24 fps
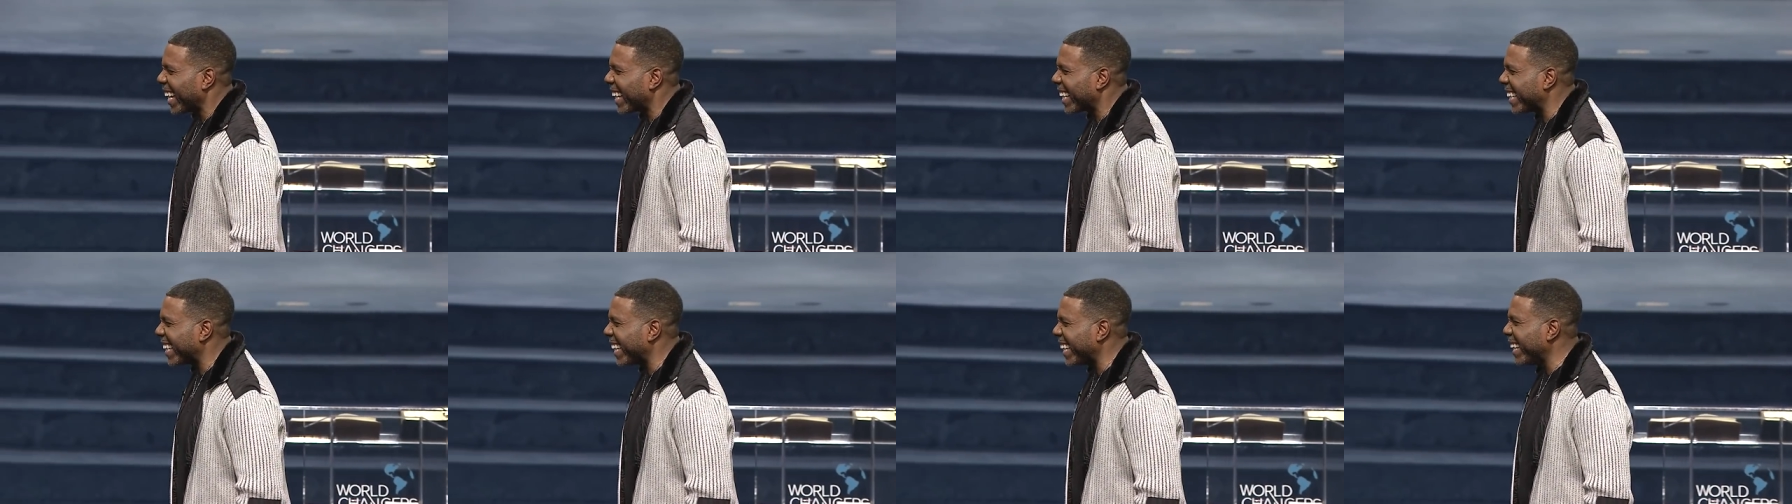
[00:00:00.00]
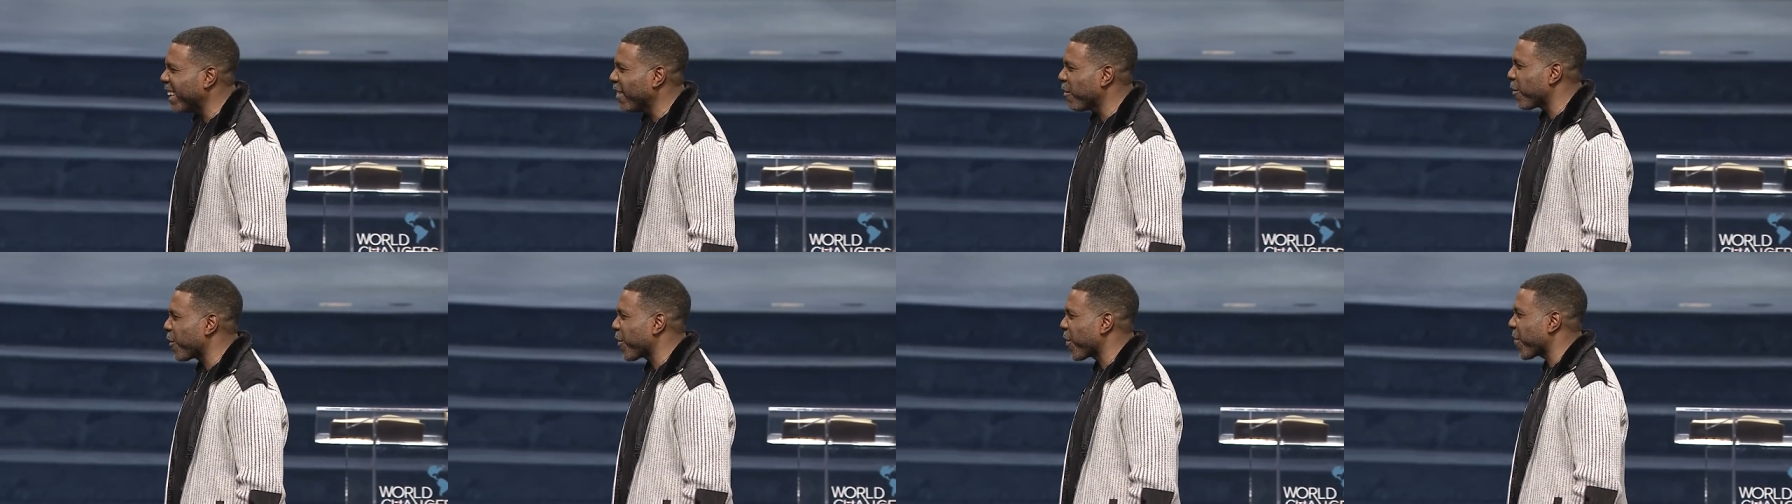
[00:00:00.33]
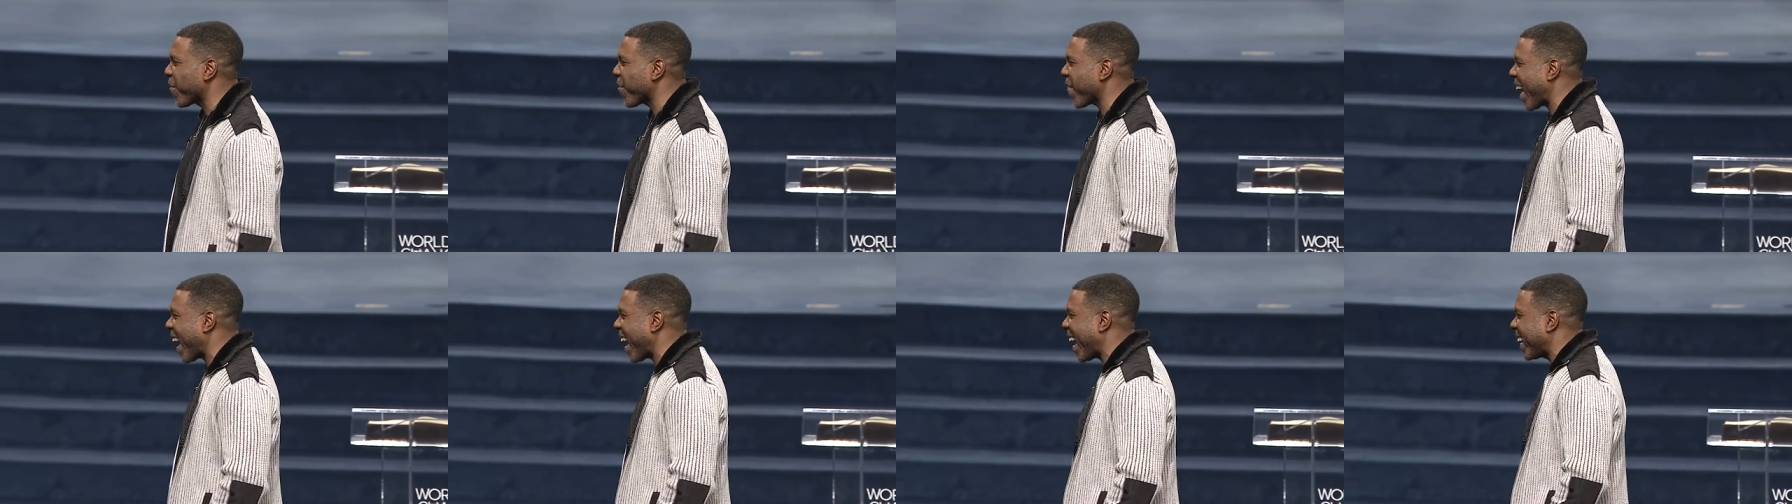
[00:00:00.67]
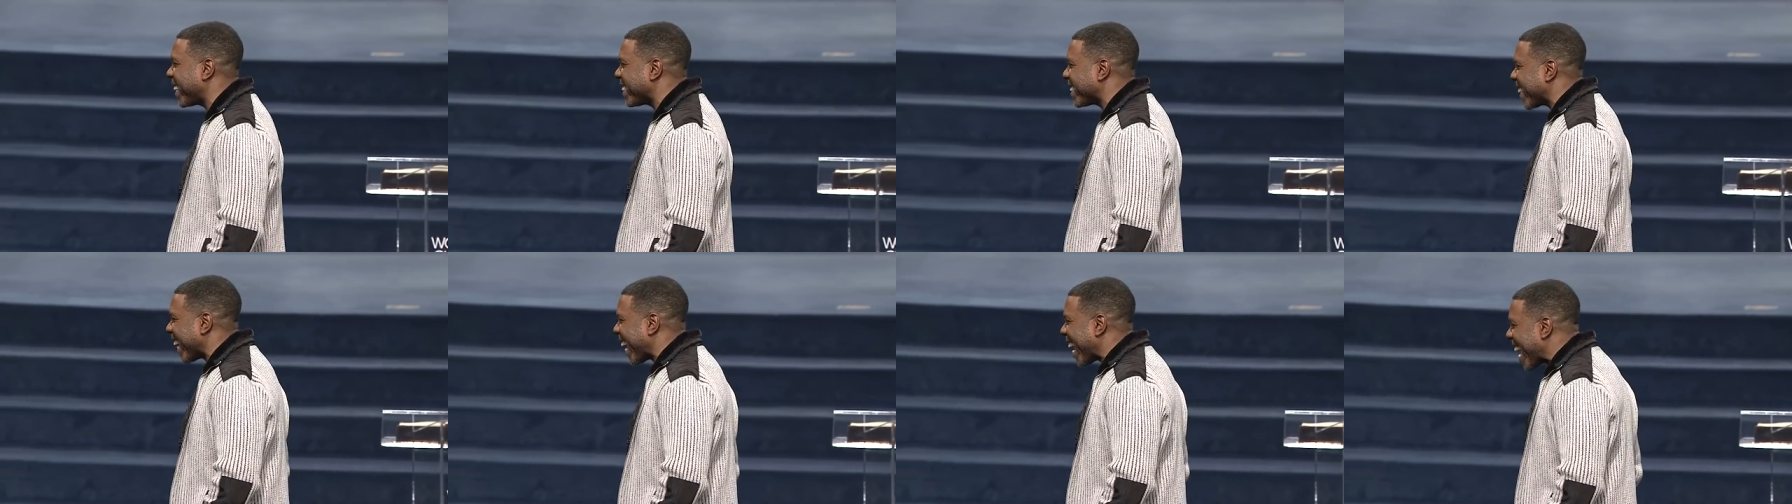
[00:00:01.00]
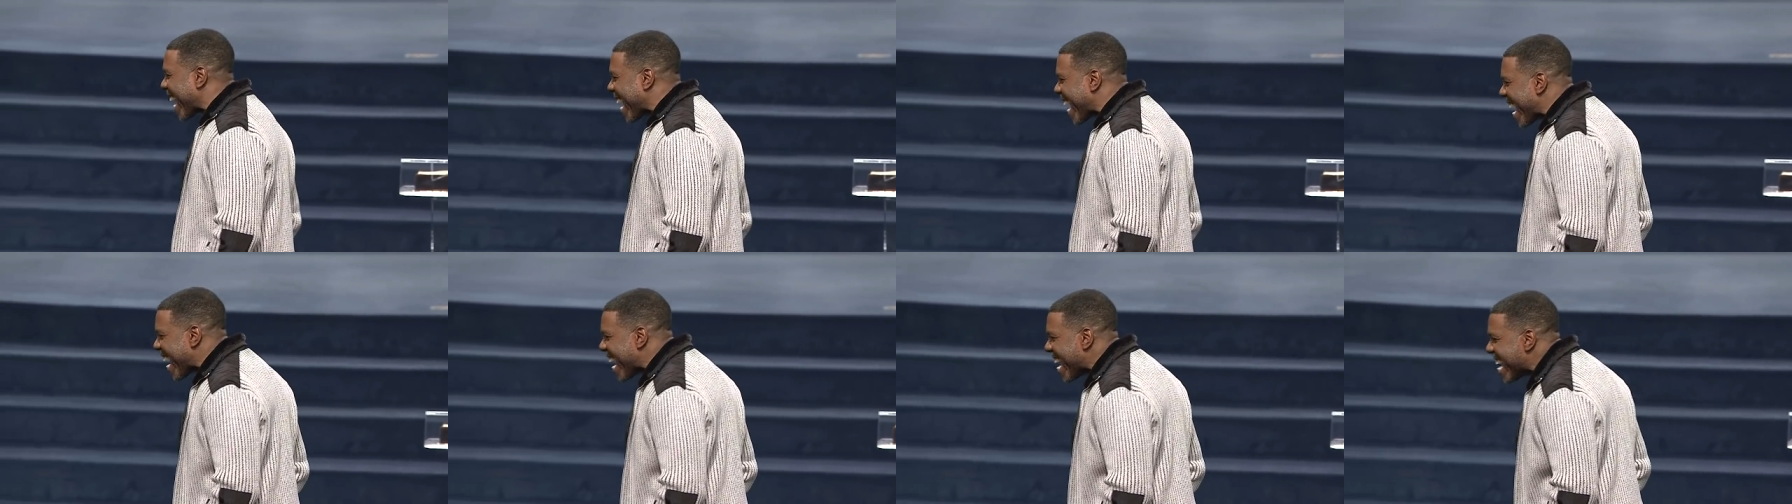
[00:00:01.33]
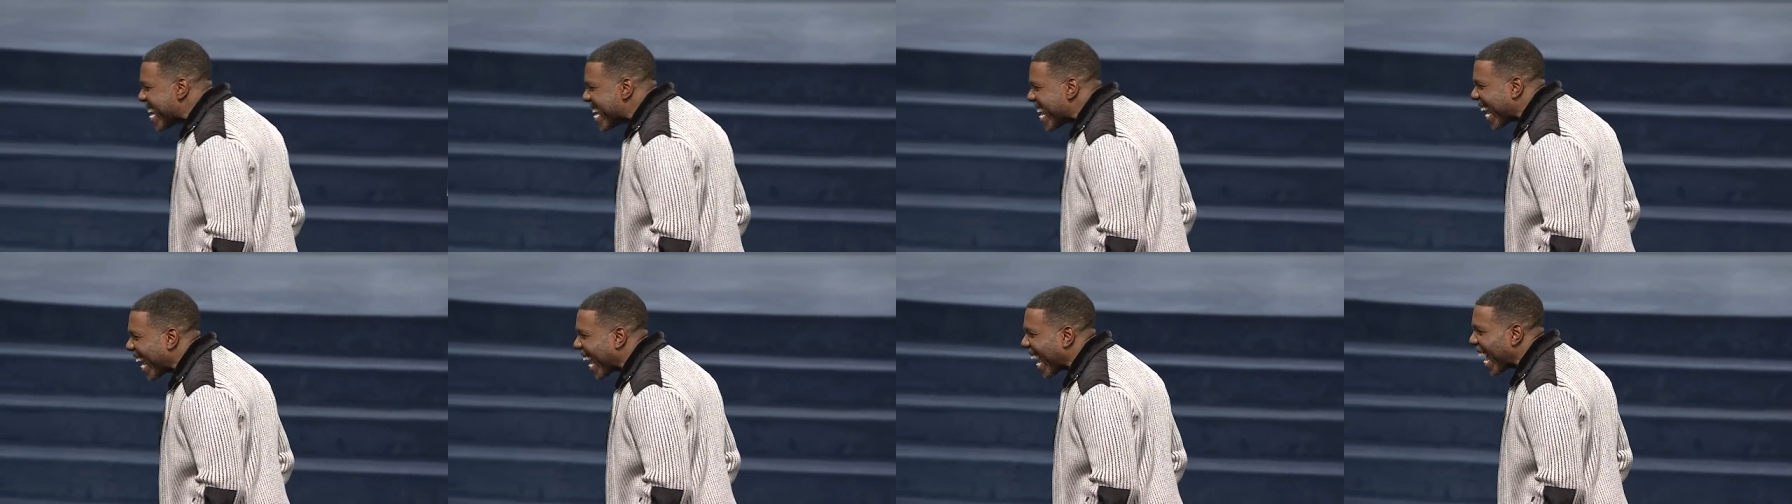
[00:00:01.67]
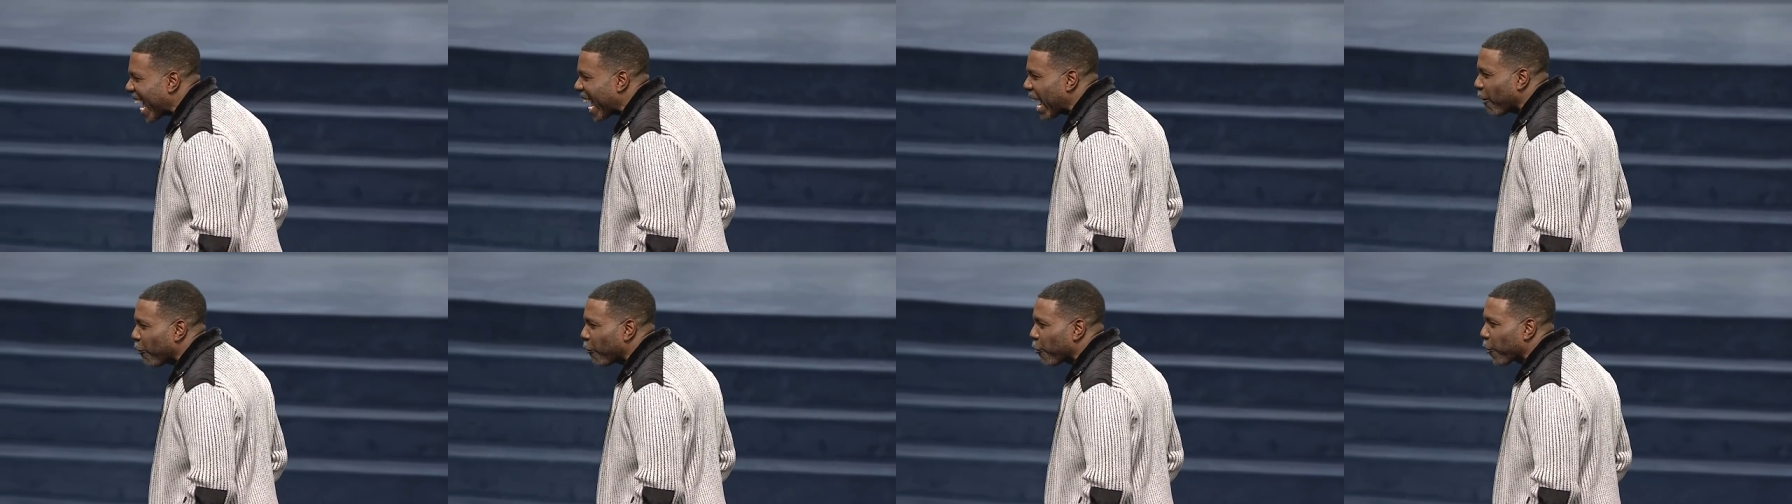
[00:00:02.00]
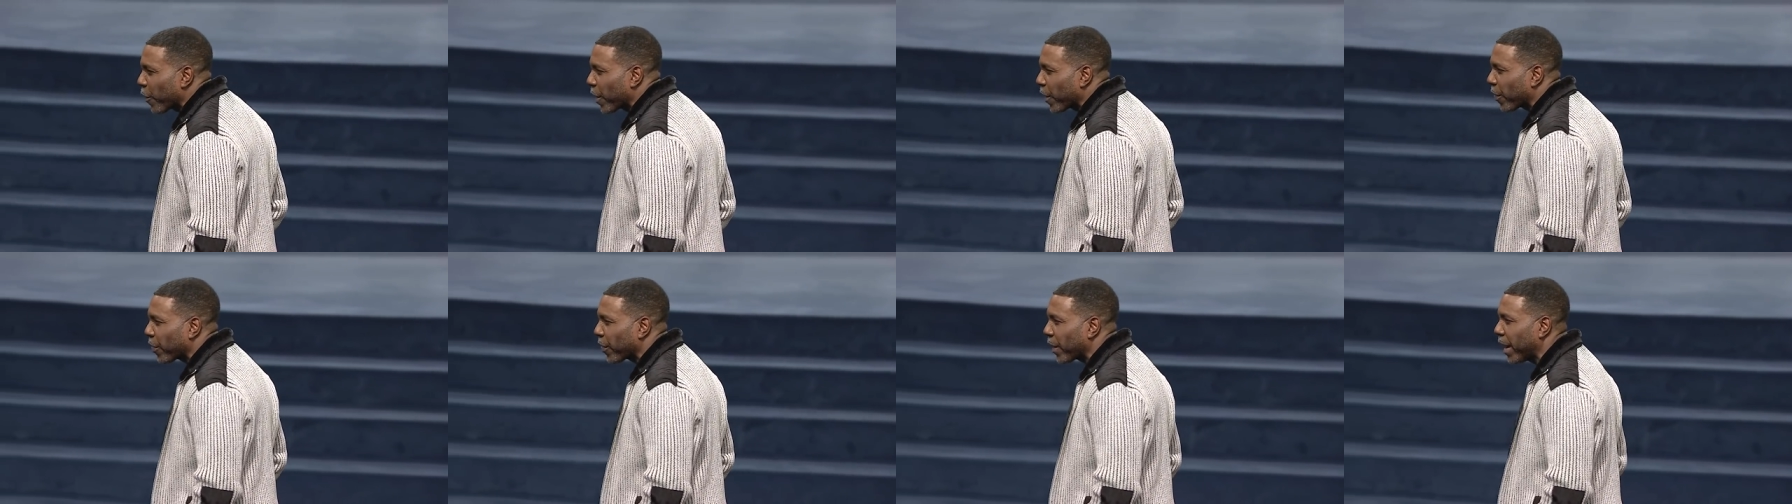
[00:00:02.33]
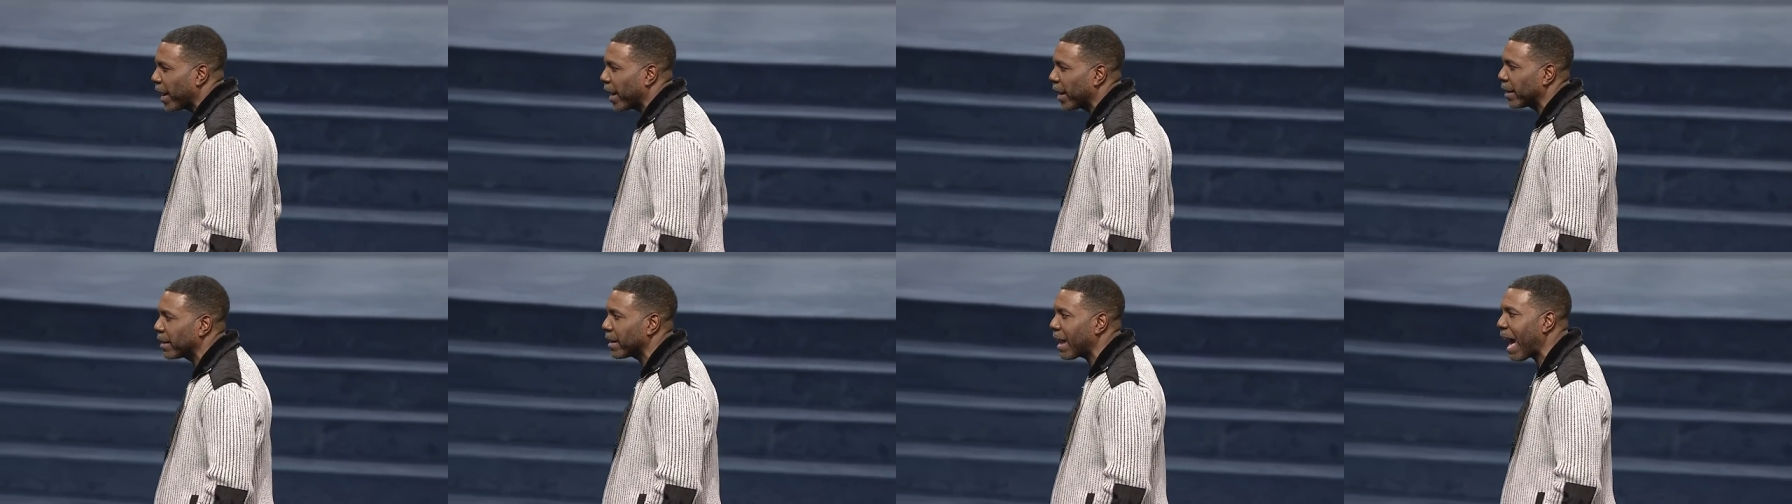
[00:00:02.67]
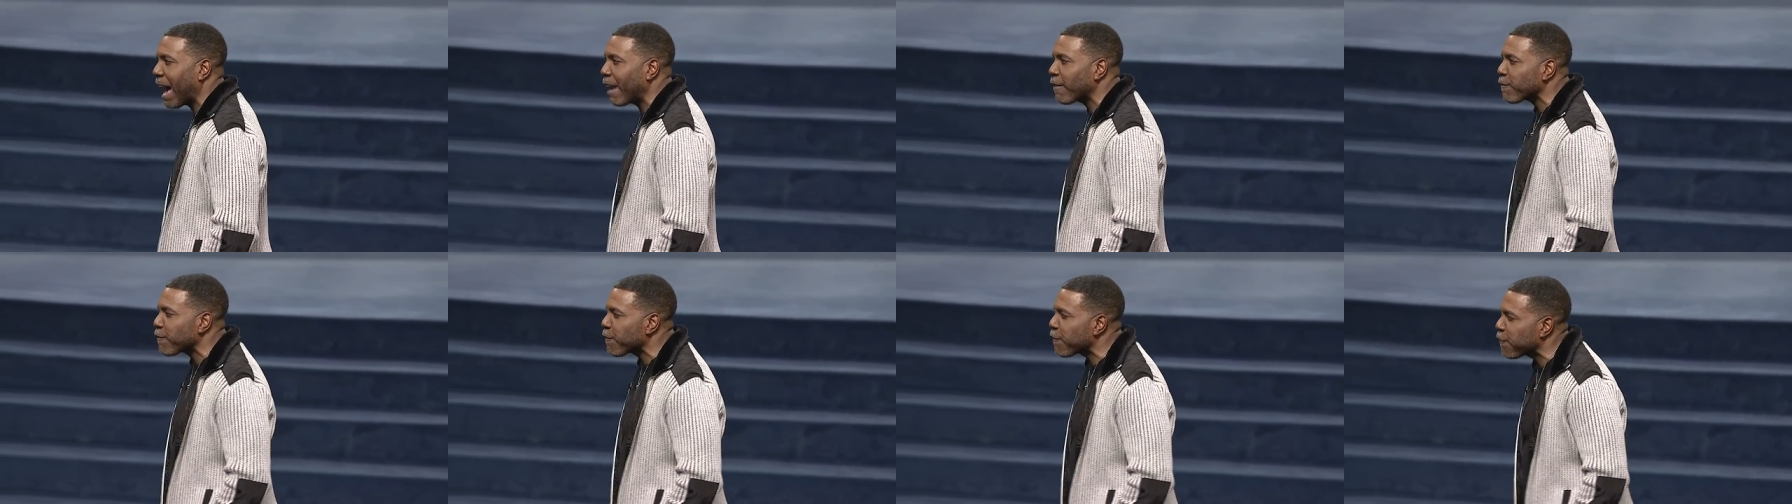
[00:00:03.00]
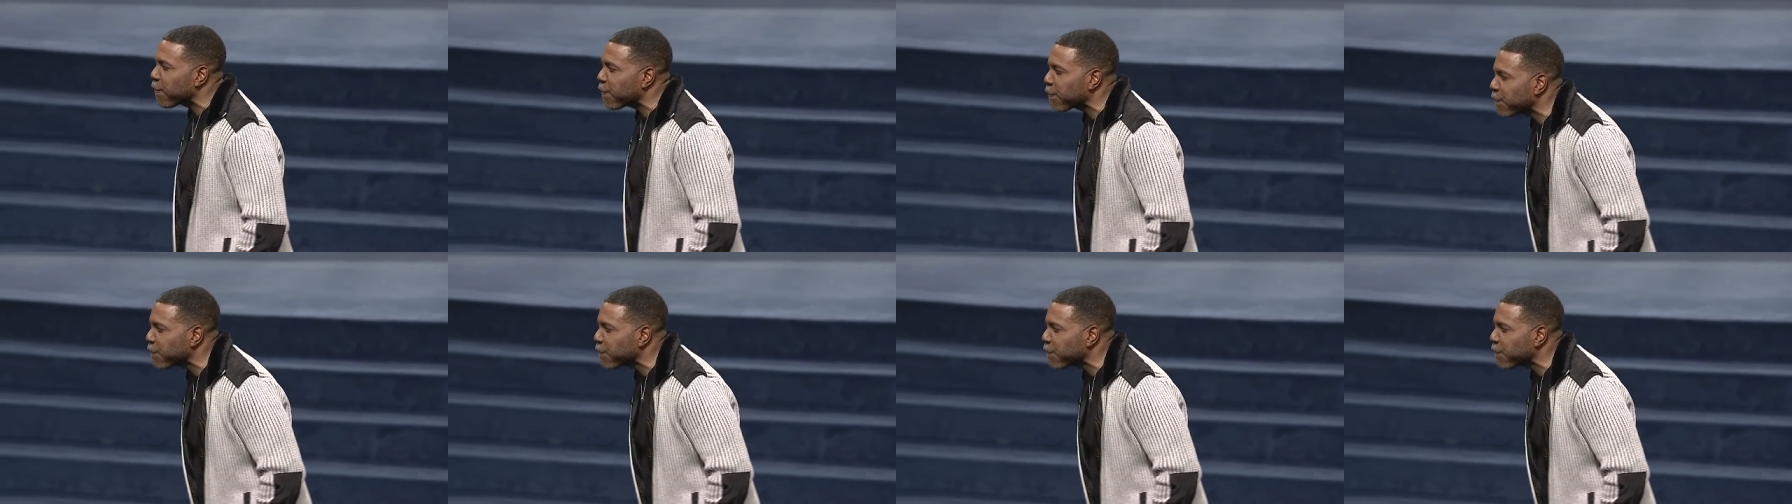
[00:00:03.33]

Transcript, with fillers: give thanks in everything, not